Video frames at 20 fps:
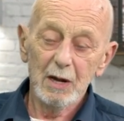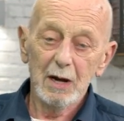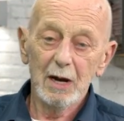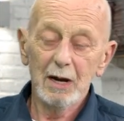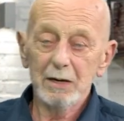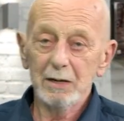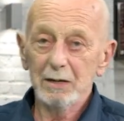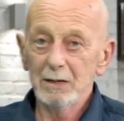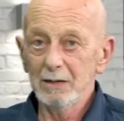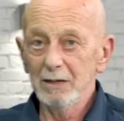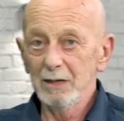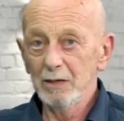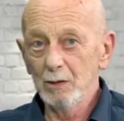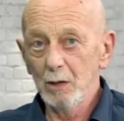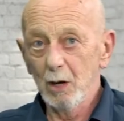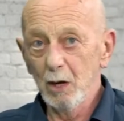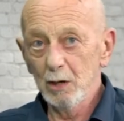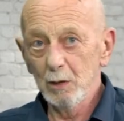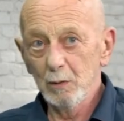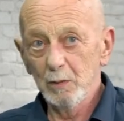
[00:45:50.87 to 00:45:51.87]
And in
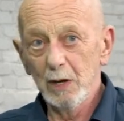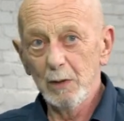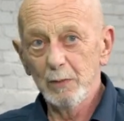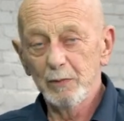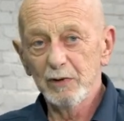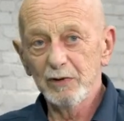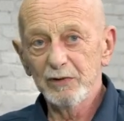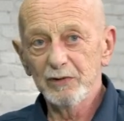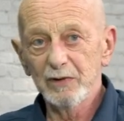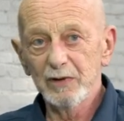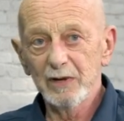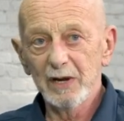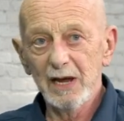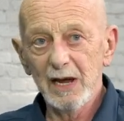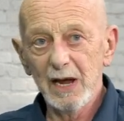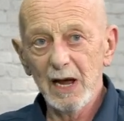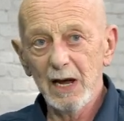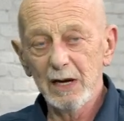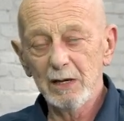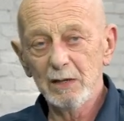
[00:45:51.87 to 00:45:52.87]
Holloway prison, they
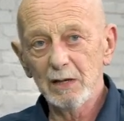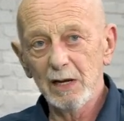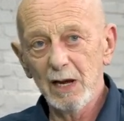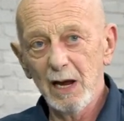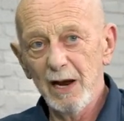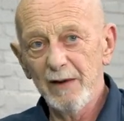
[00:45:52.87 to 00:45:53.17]
had